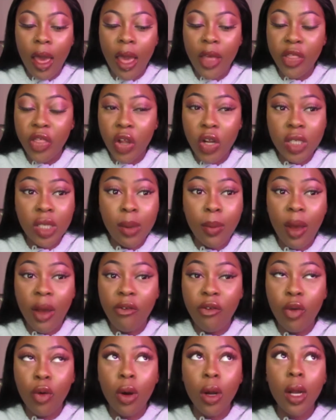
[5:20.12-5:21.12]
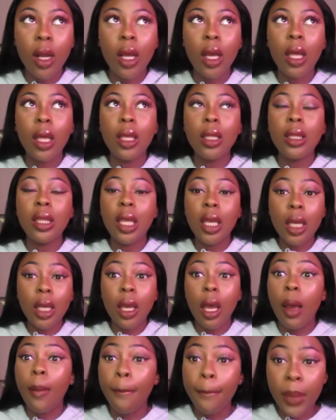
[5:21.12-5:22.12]
and
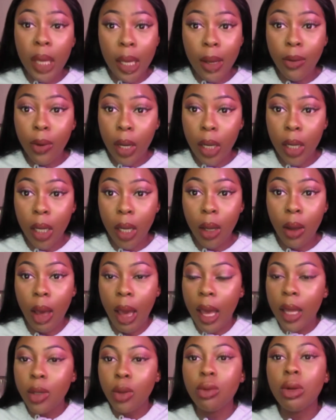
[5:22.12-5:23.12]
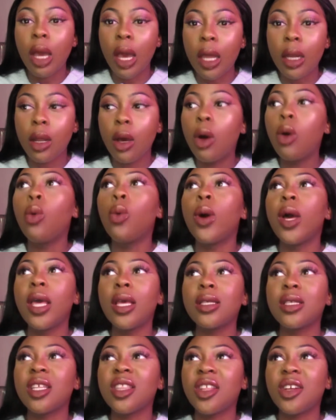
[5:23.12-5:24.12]
13x4, me right now, I do not know what
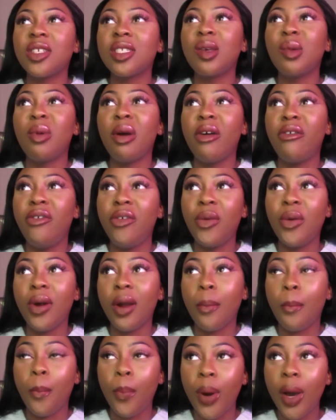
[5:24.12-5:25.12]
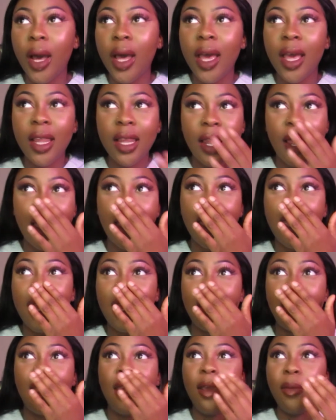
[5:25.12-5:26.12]
is a 13x4, but
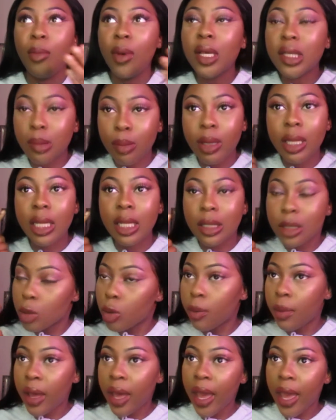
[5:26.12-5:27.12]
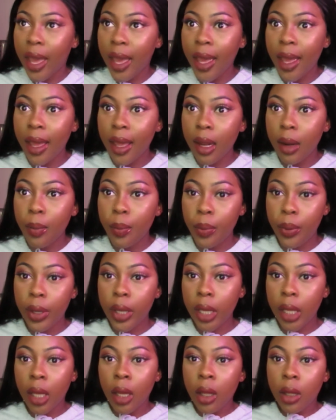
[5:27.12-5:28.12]
like, it must be this on my head.
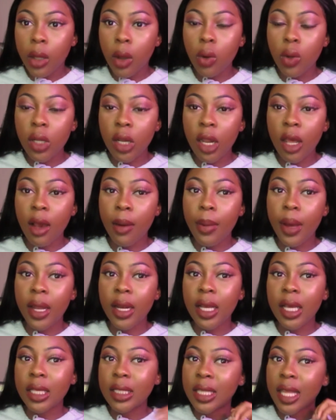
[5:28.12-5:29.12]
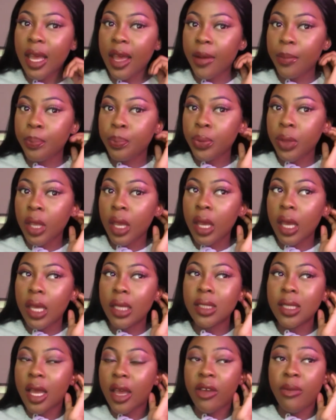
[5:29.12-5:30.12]
But the only thing about it is that
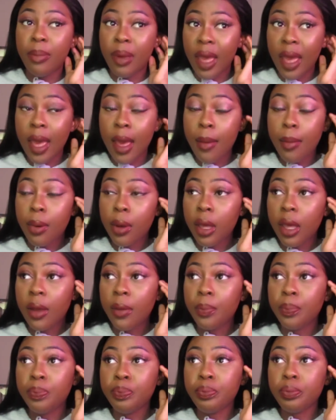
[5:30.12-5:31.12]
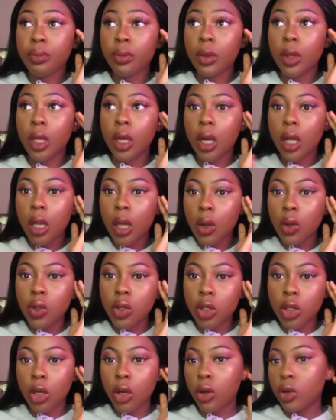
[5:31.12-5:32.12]
it's not bad, but the
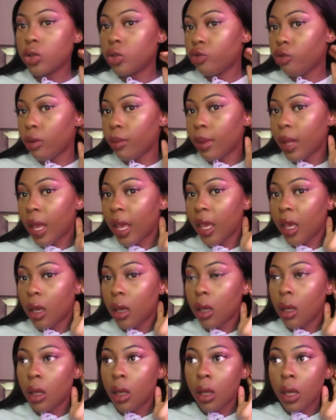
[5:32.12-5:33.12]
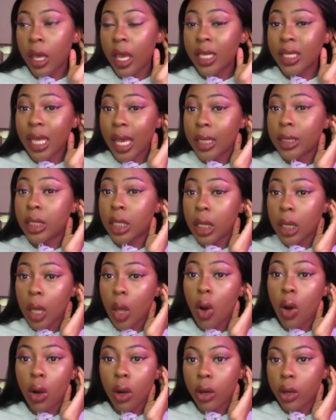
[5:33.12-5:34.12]
closure goes from like, it's actually
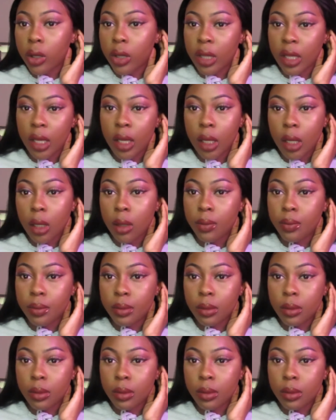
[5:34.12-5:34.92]
longer than